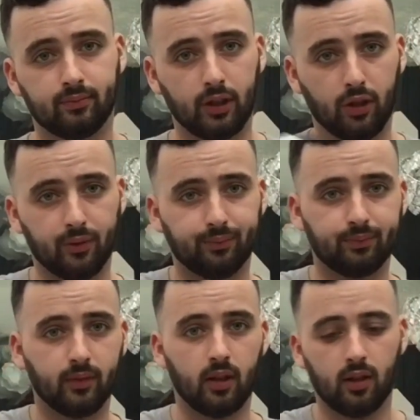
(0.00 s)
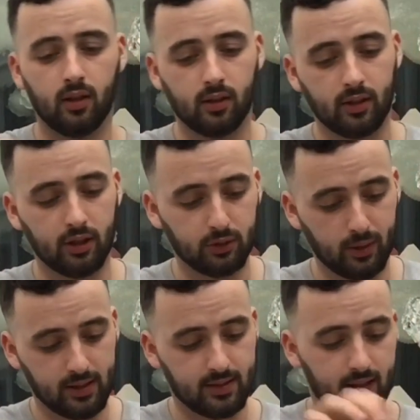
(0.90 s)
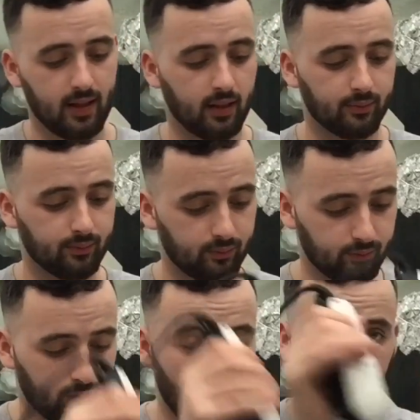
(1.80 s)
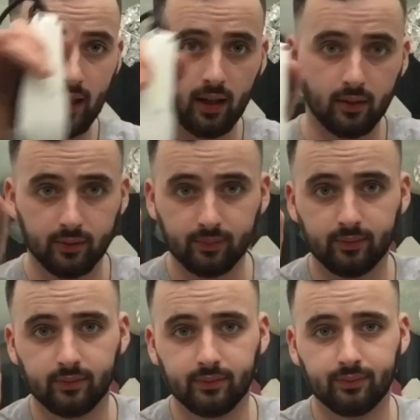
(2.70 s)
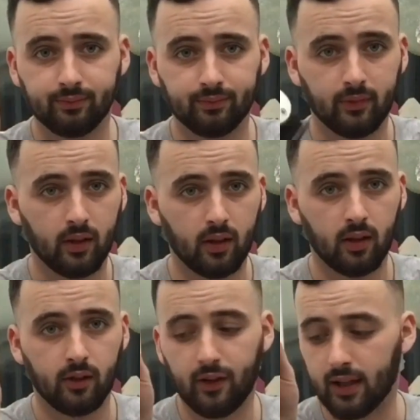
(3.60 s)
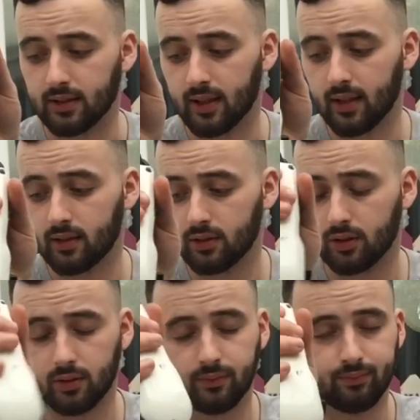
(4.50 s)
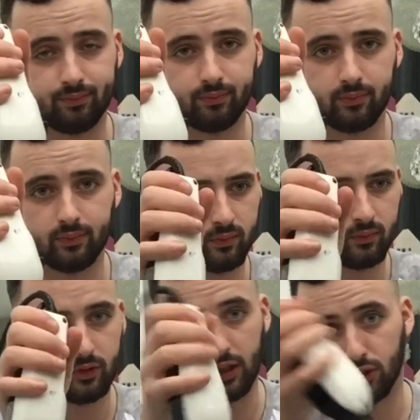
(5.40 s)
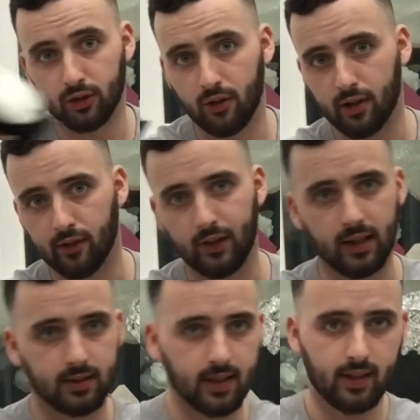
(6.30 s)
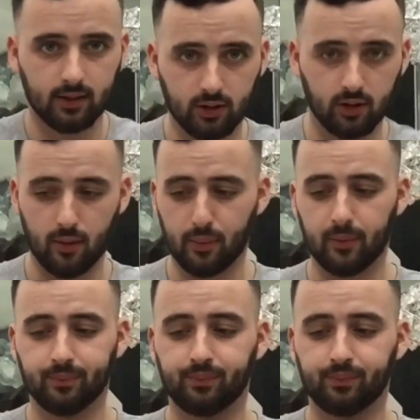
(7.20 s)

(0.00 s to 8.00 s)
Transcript: you're on. You just want to set that, hold that 30 seconds. Right, so now that the 30 seconds is up,